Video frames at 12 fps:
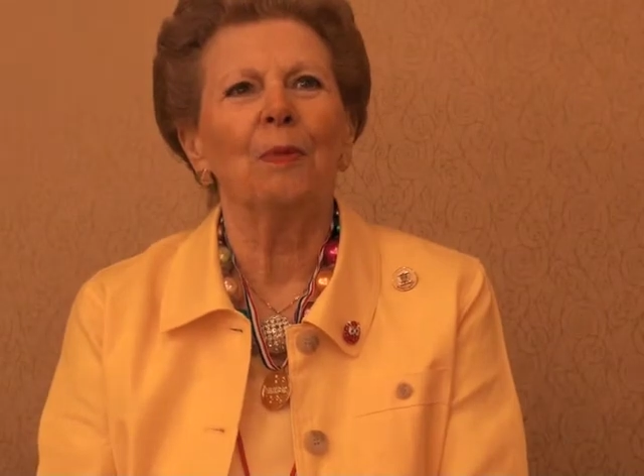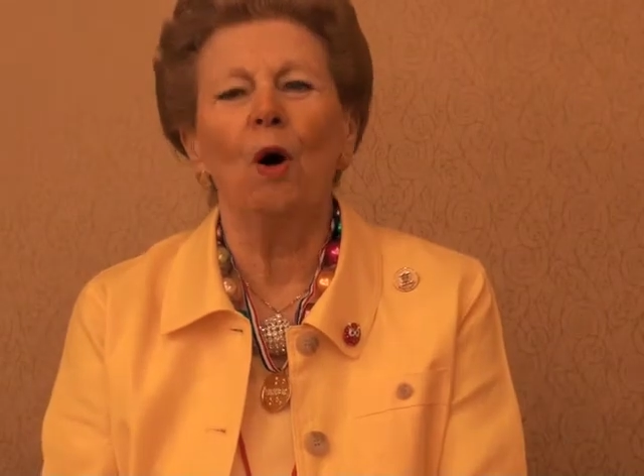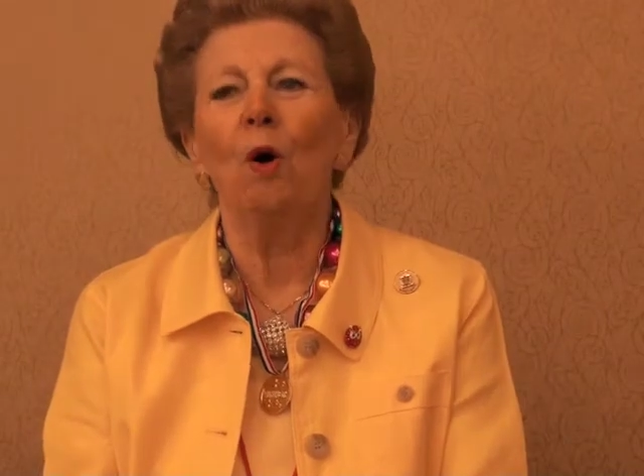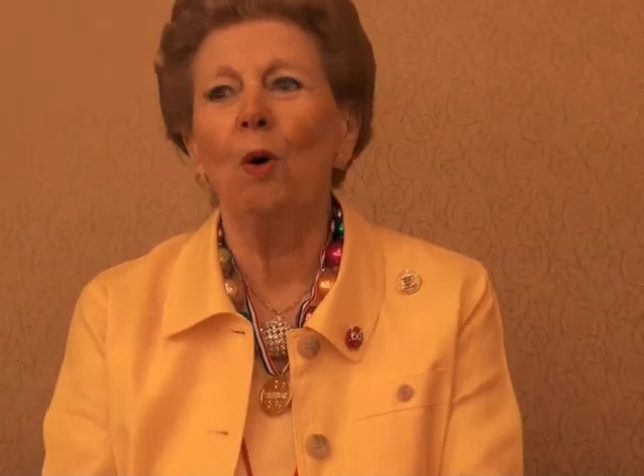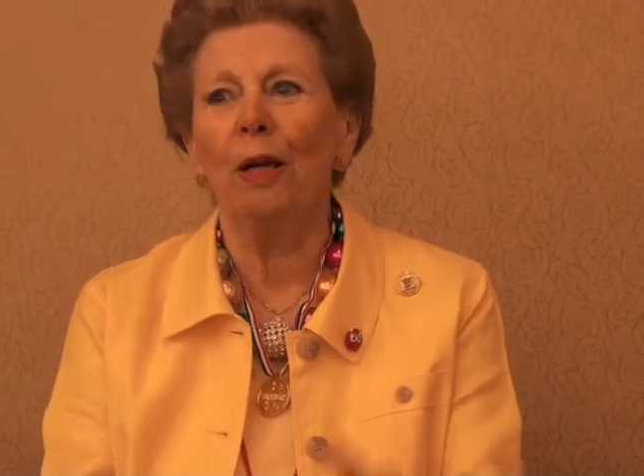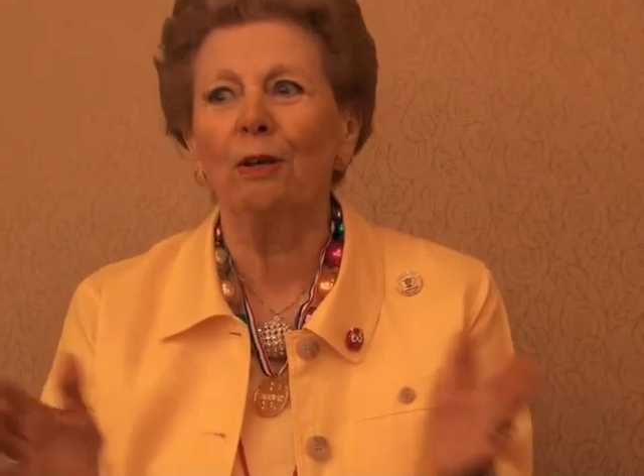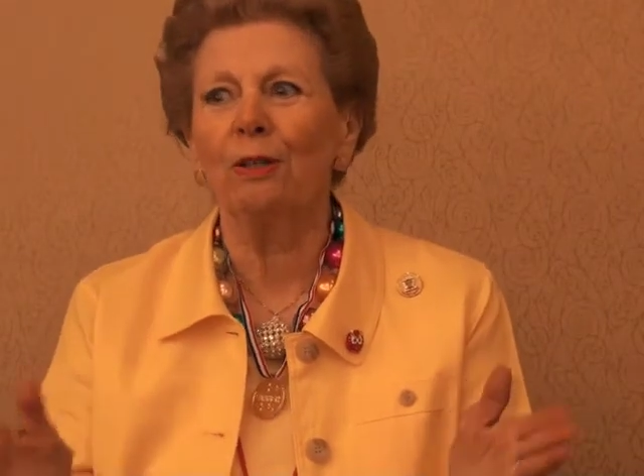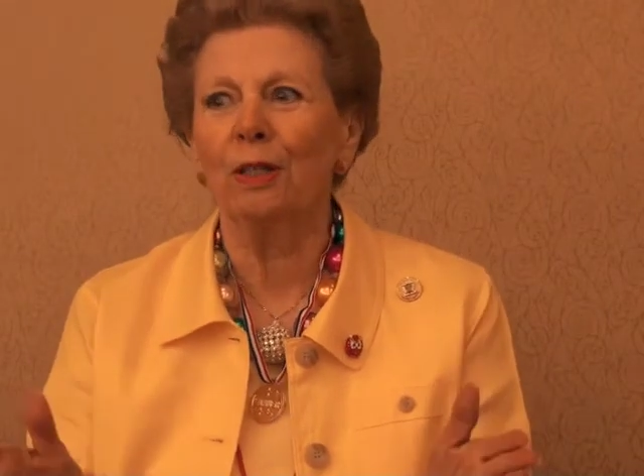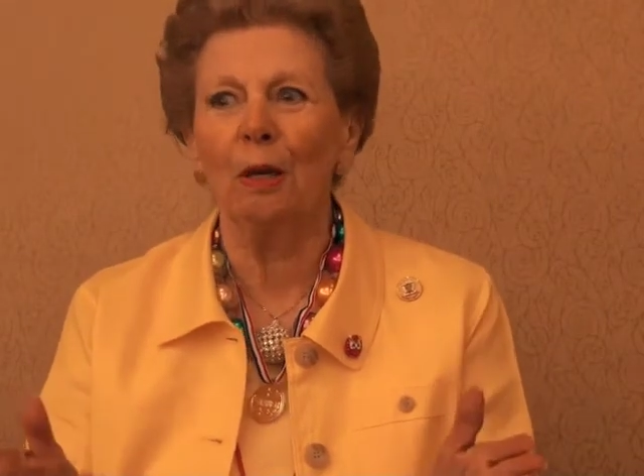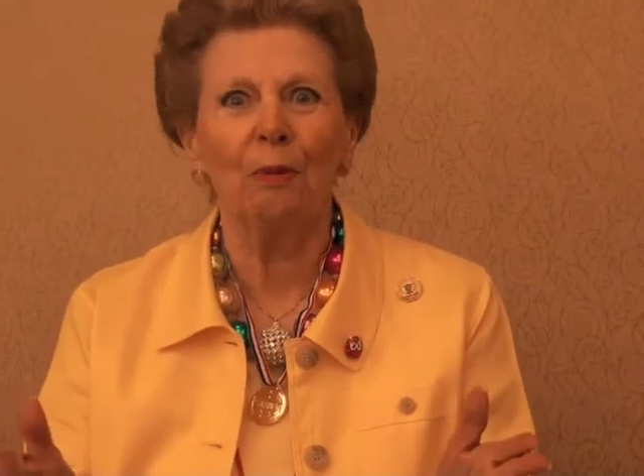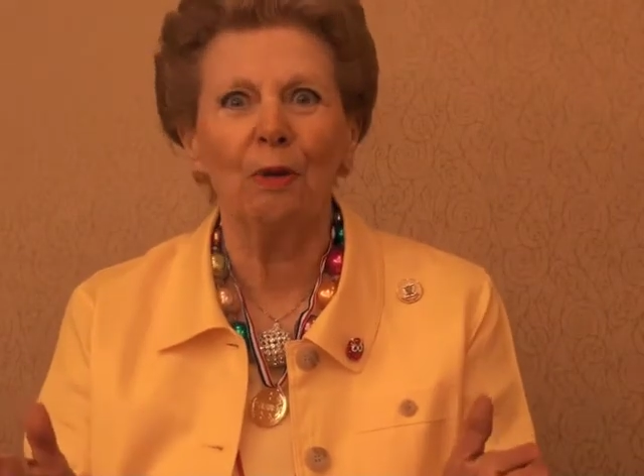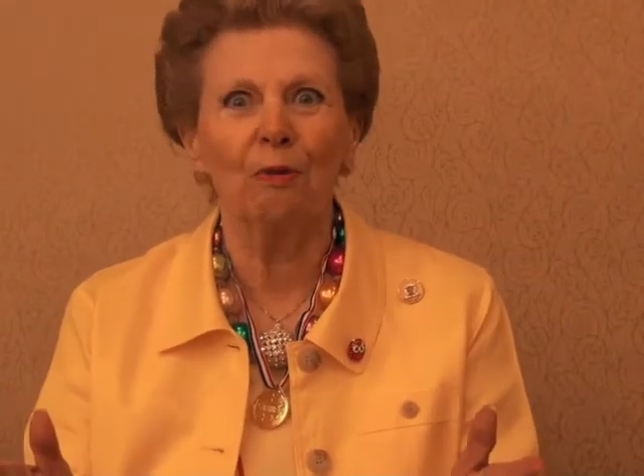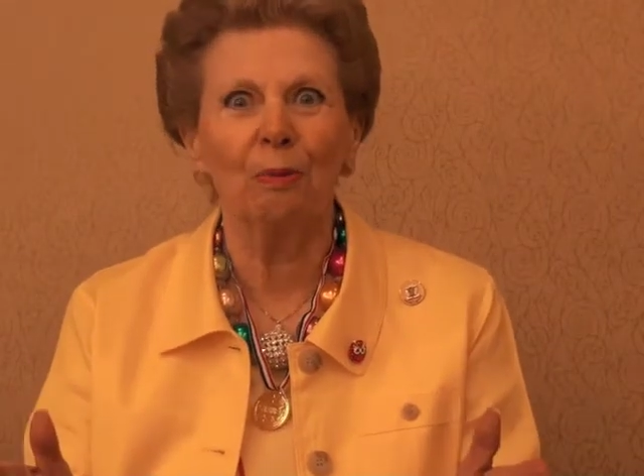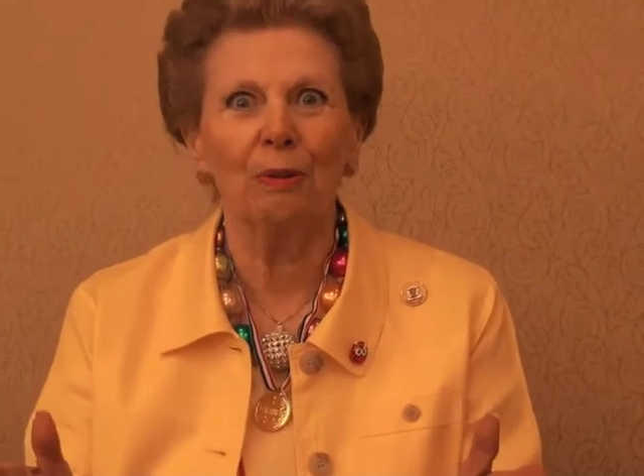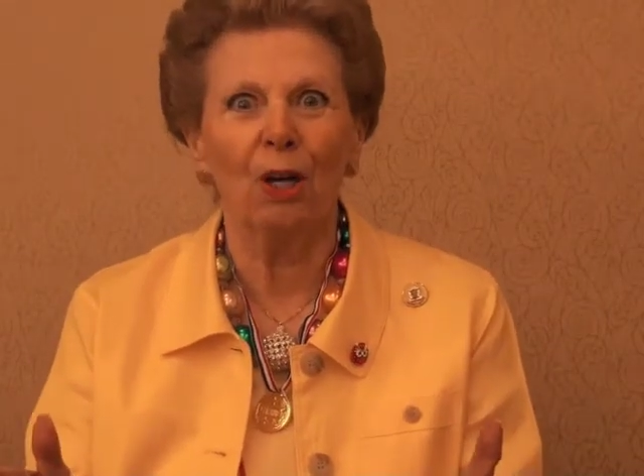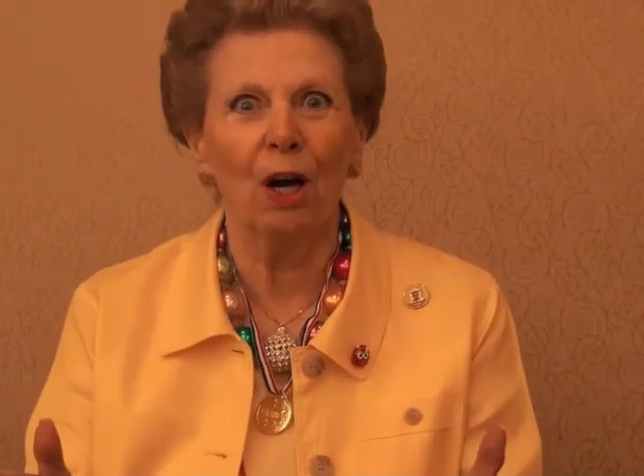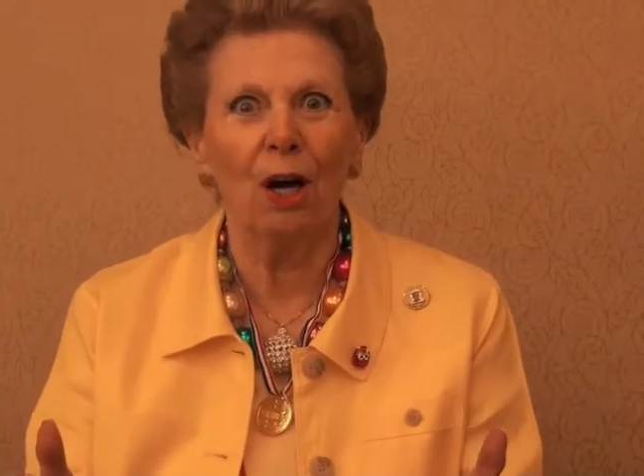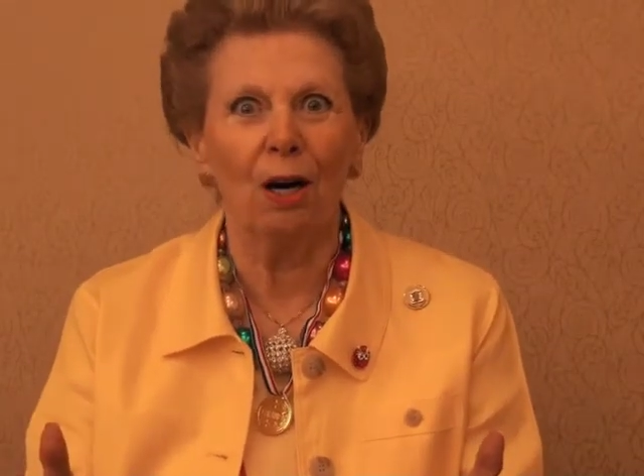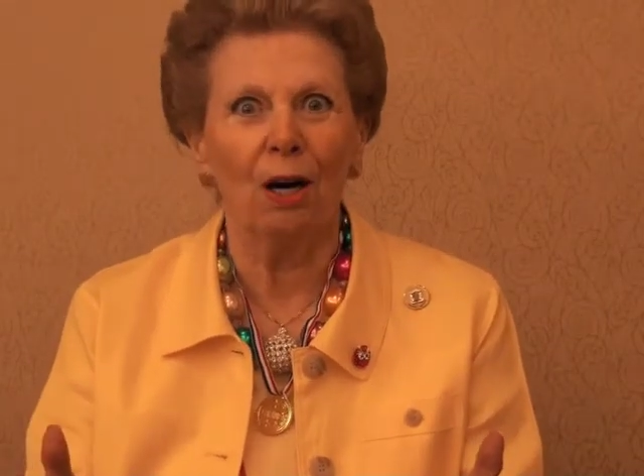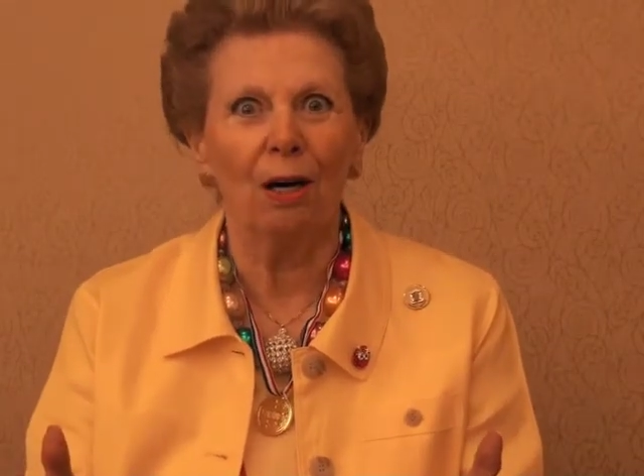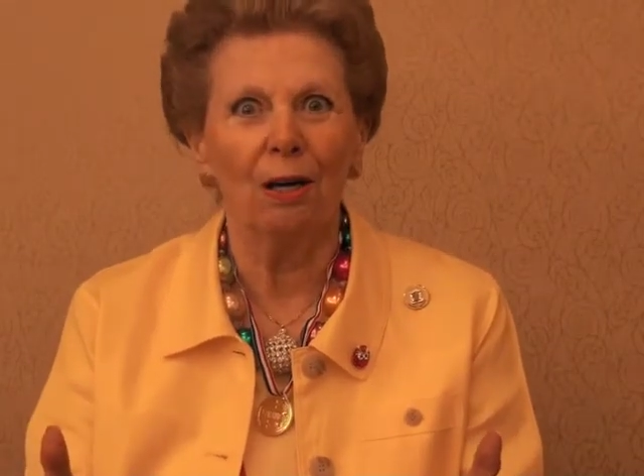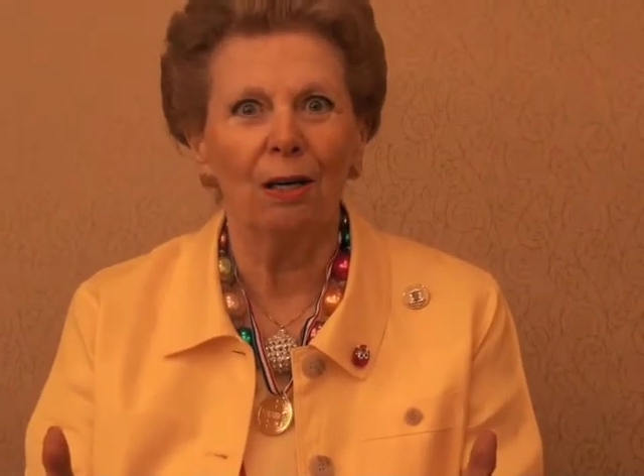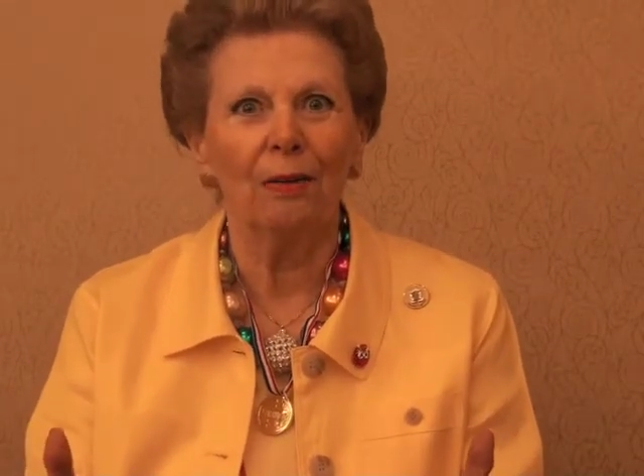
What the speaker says: oh, here's something from Taw.